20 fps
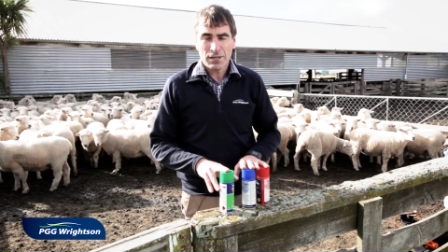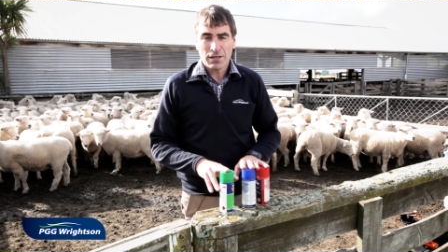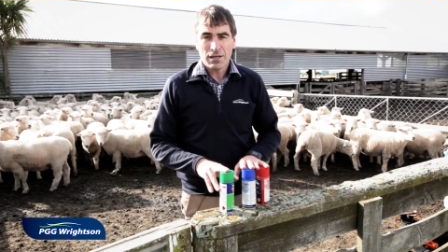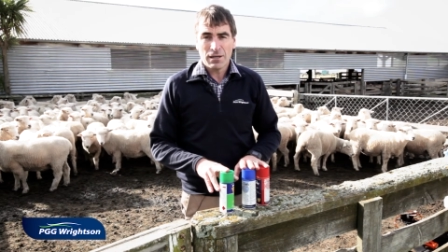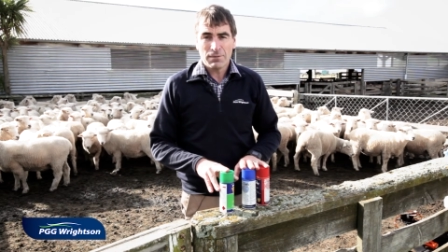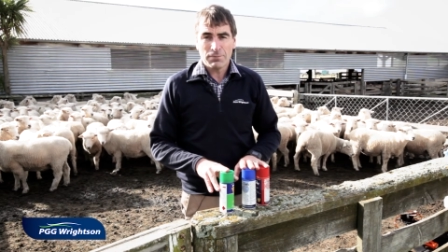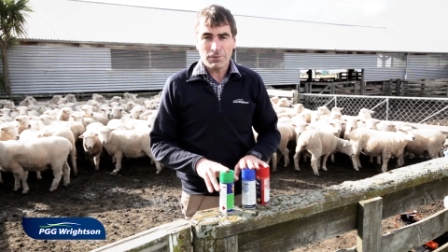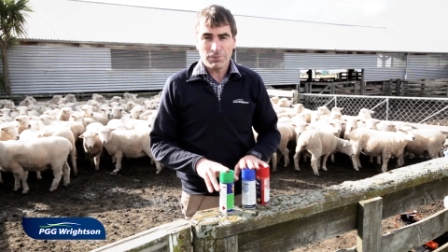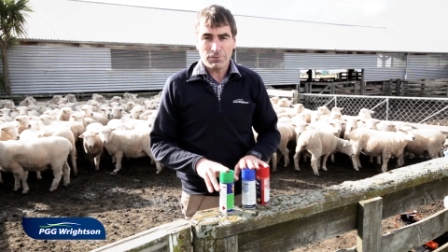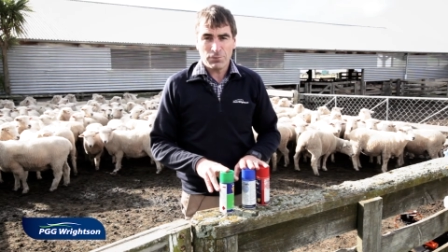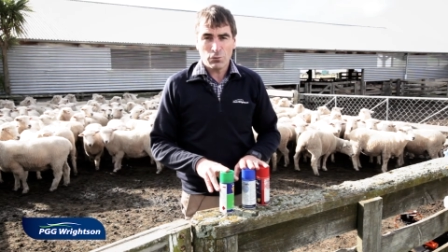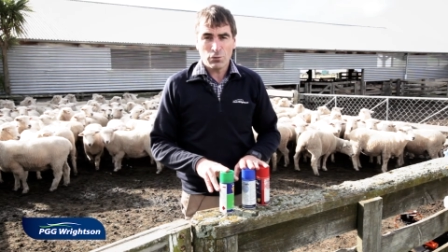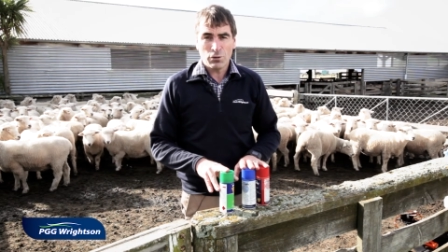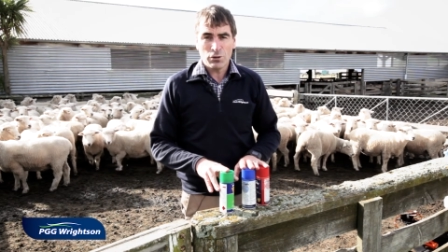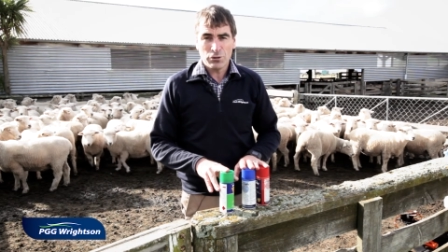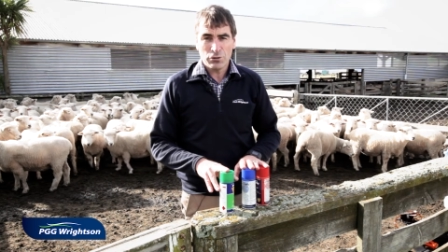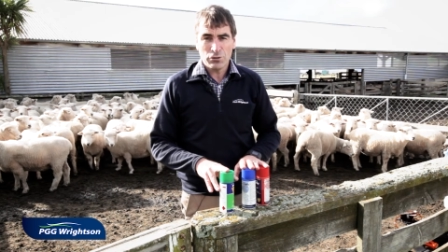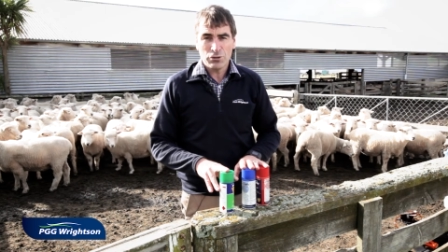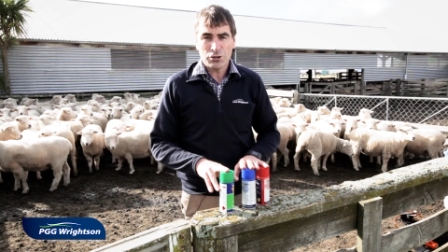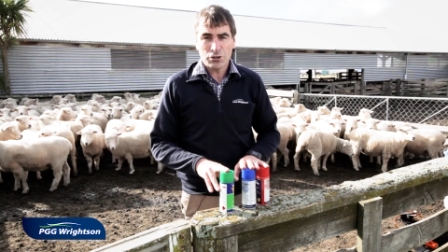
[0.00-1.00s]
before
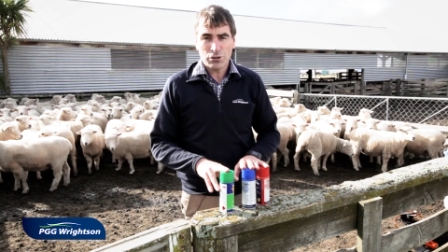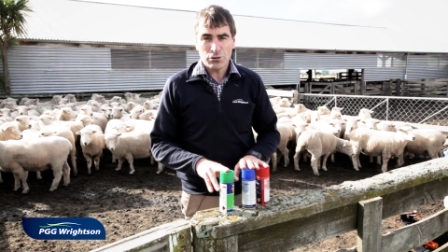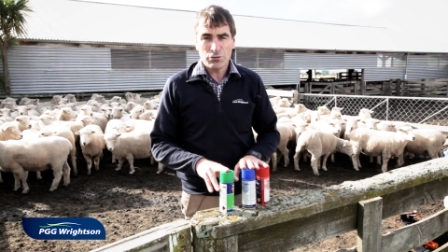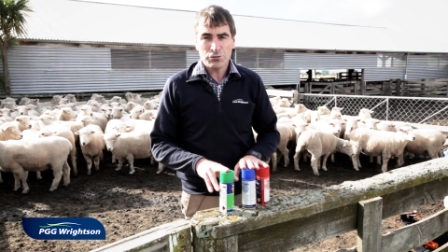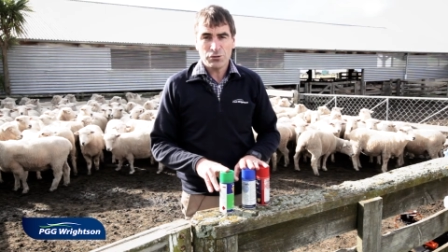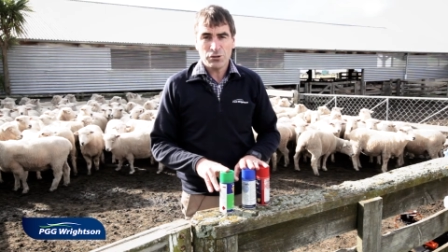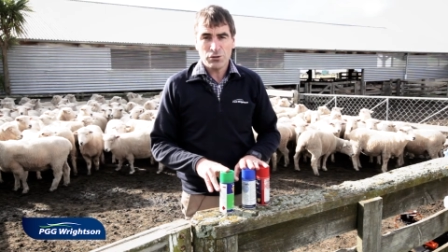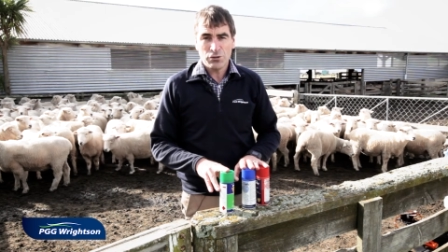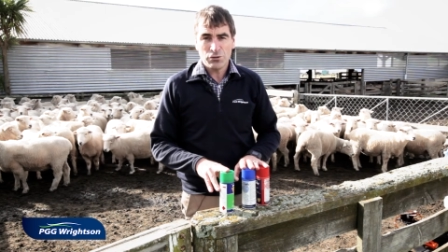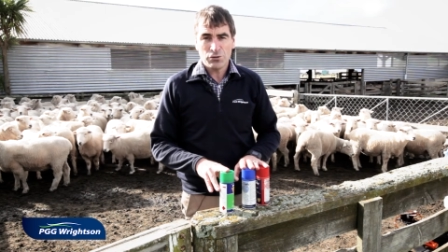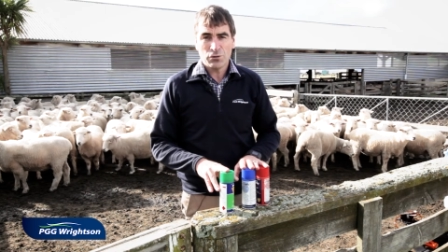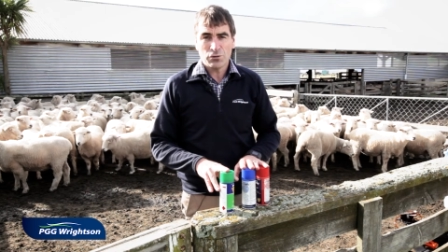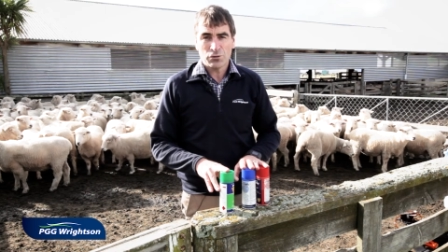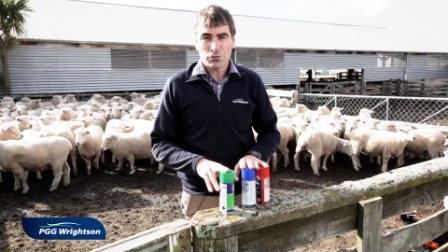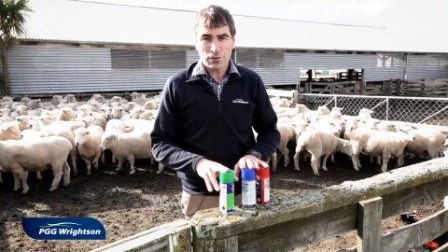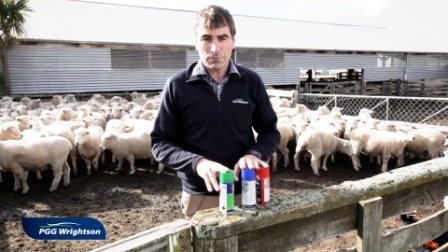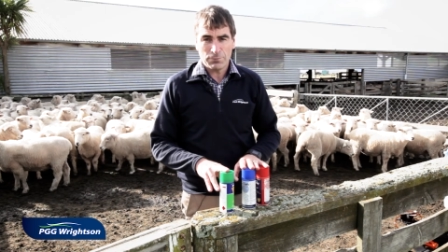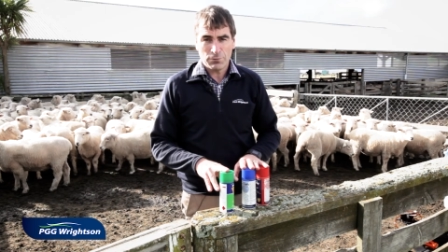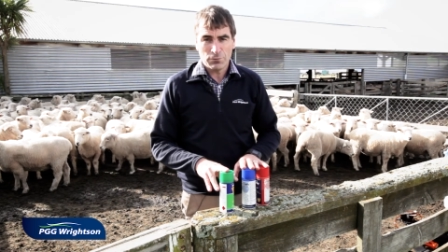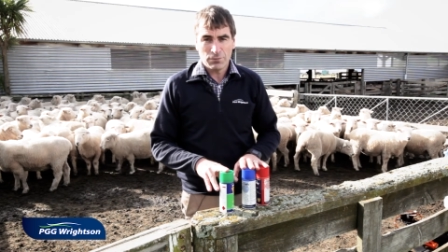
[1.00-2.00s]
you choose to use your
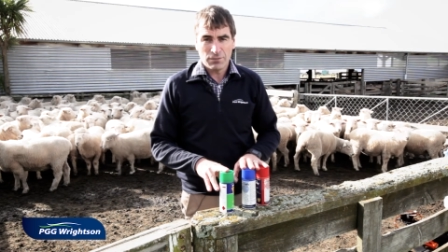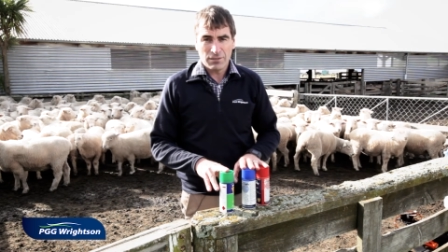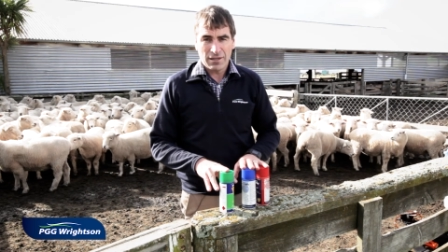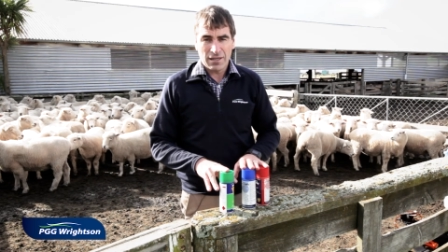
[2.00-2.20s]
triple.